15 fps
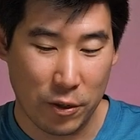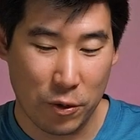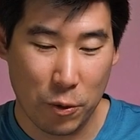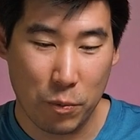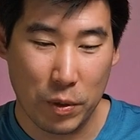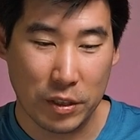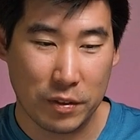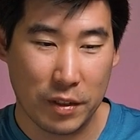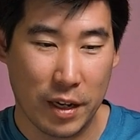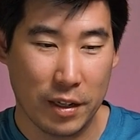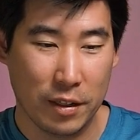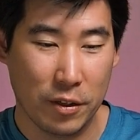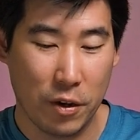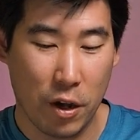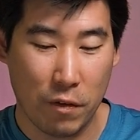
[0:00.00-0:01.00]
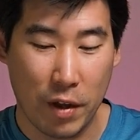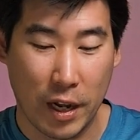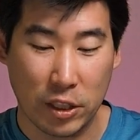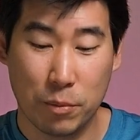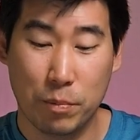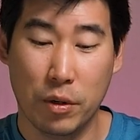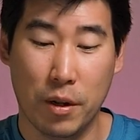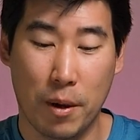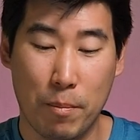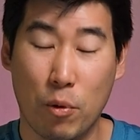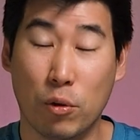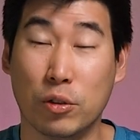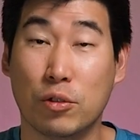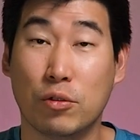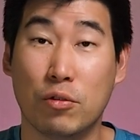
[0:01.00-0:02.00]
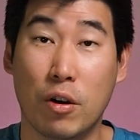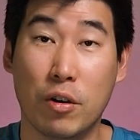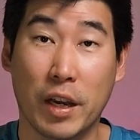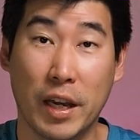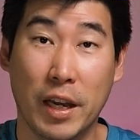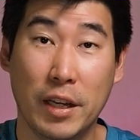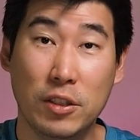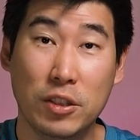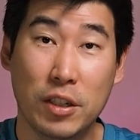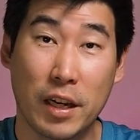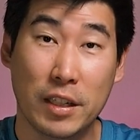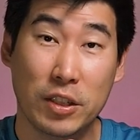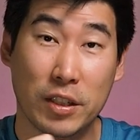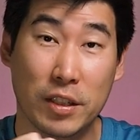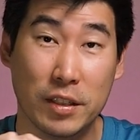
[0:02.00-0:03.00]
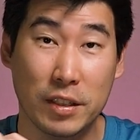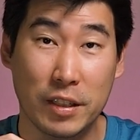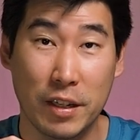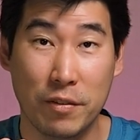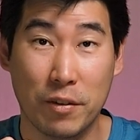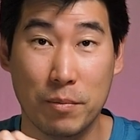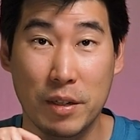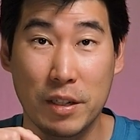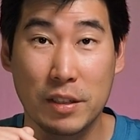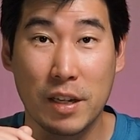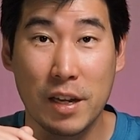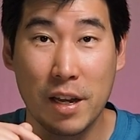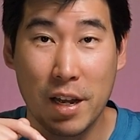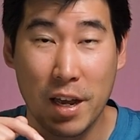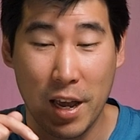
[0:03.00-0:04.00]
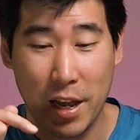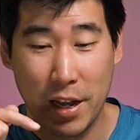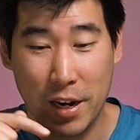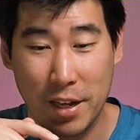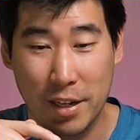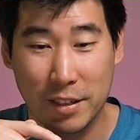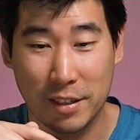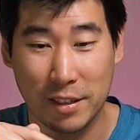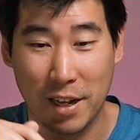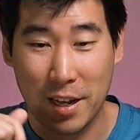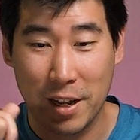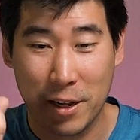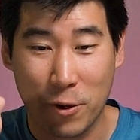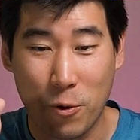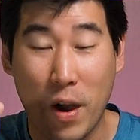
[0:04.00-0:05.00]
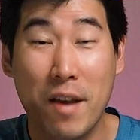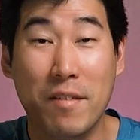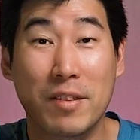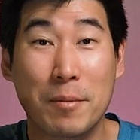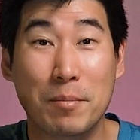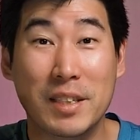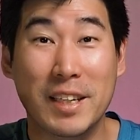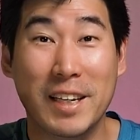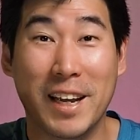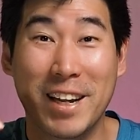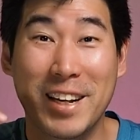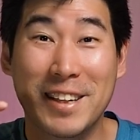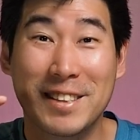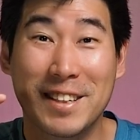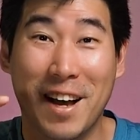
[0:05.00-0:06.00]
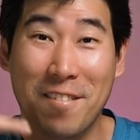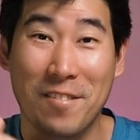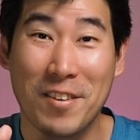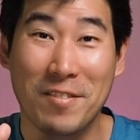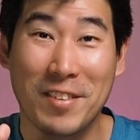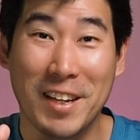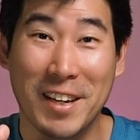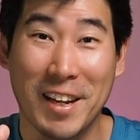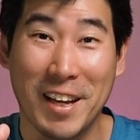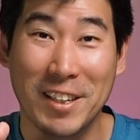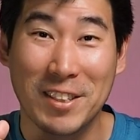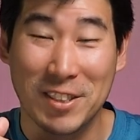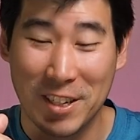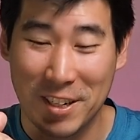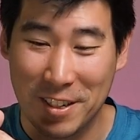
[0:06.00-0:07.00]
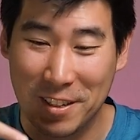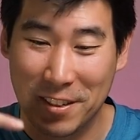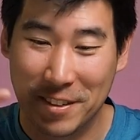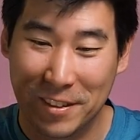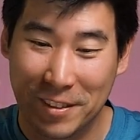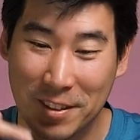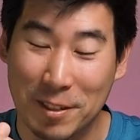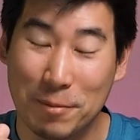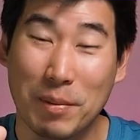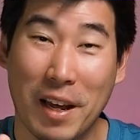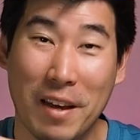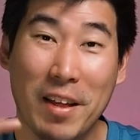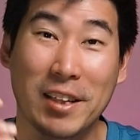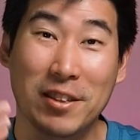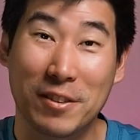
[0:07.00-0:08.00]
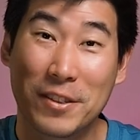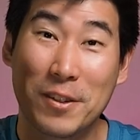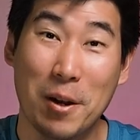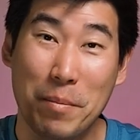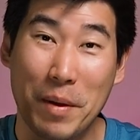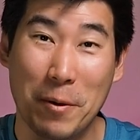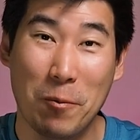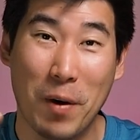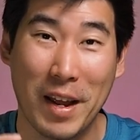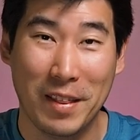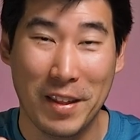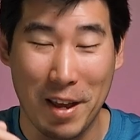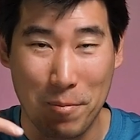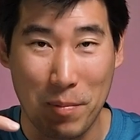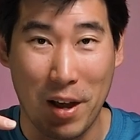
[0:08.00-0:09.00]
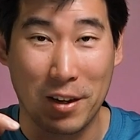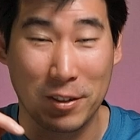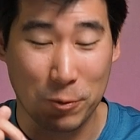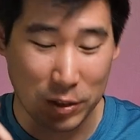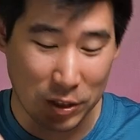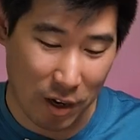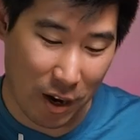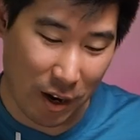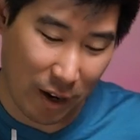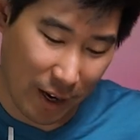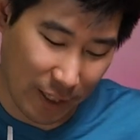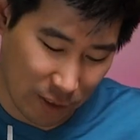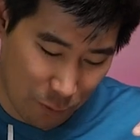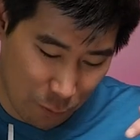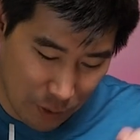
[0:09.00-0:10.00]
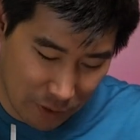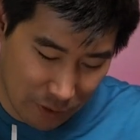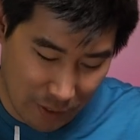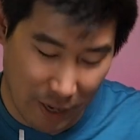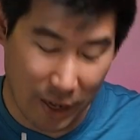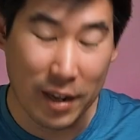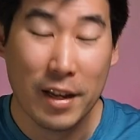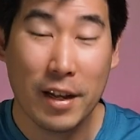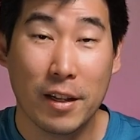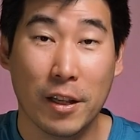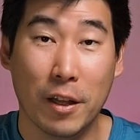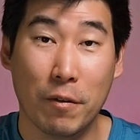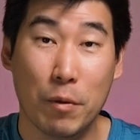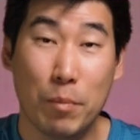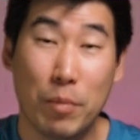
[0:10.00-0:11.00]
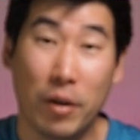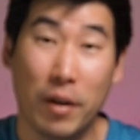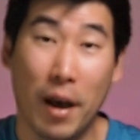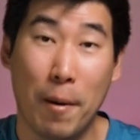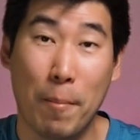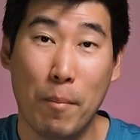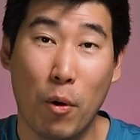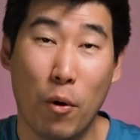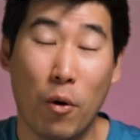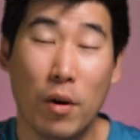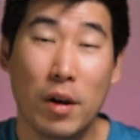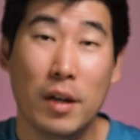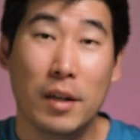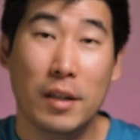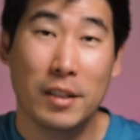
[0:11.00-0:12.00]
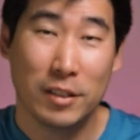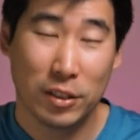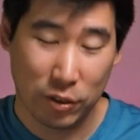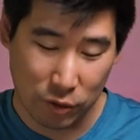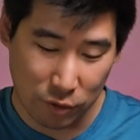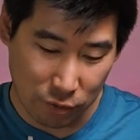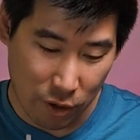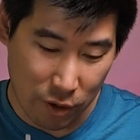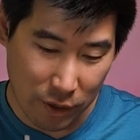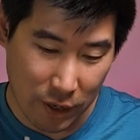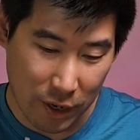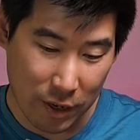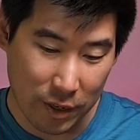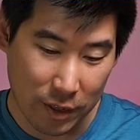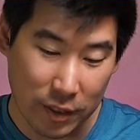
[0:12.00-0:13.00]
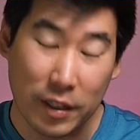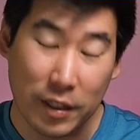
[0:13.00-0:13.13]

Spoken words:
I do wish that Lenovo actually put a more stronger hinge, as you can see from this. It is quite flimsy. It is a 15-inch display there, so it's got a bit of weight there, but which I actually wish that Lenovo put a more stronger,